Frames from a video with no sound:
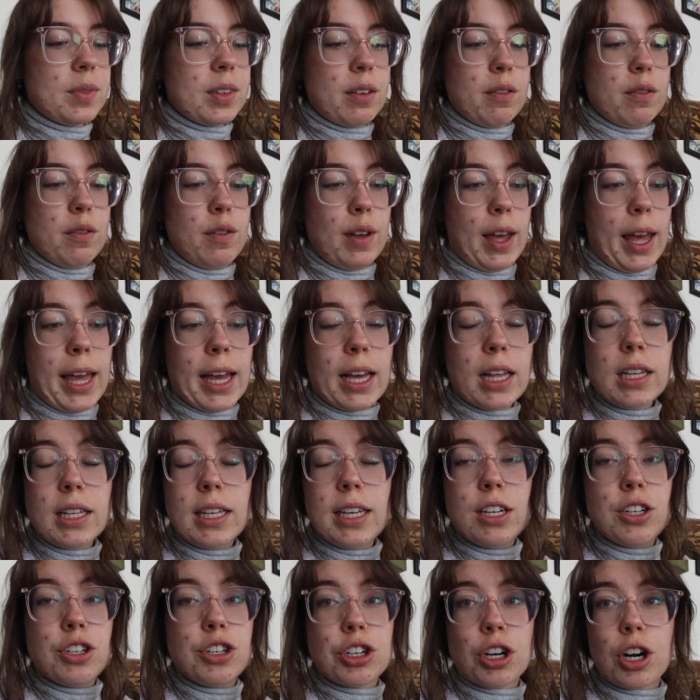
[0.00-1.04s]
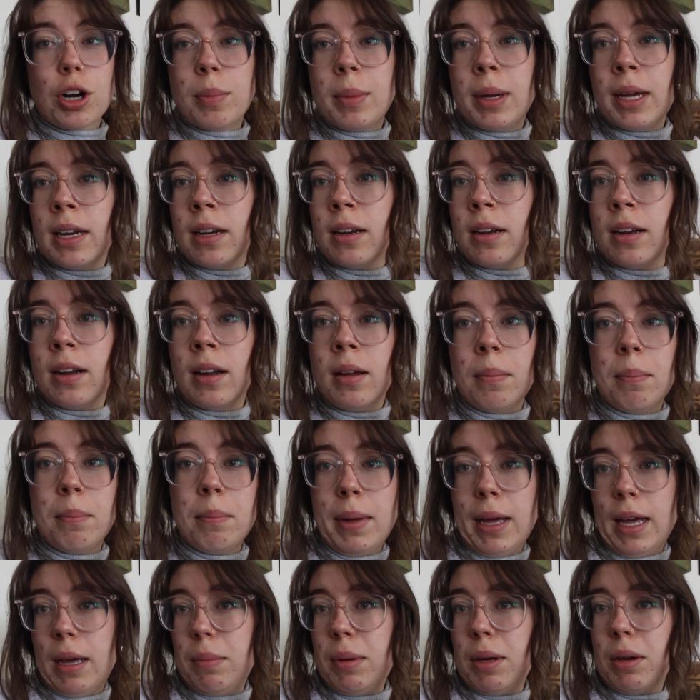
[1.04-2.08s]
vaguely German,
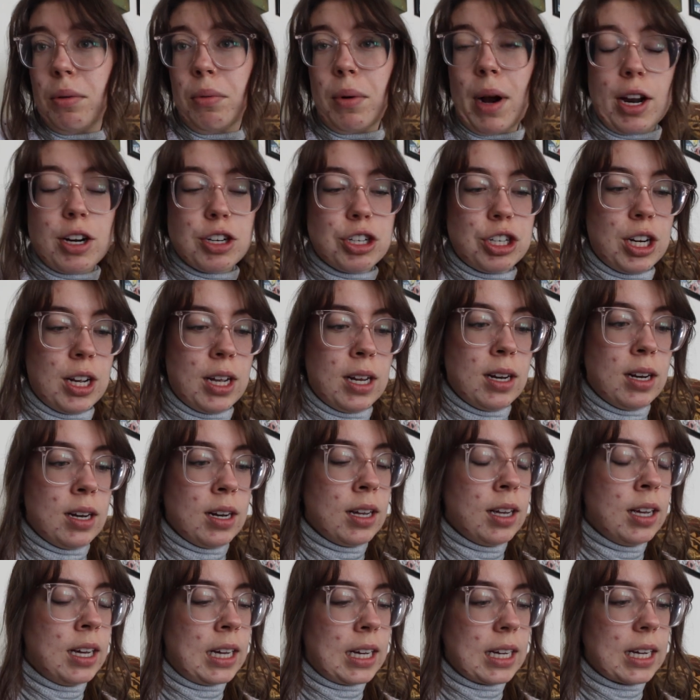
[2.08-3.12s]
maybe Russian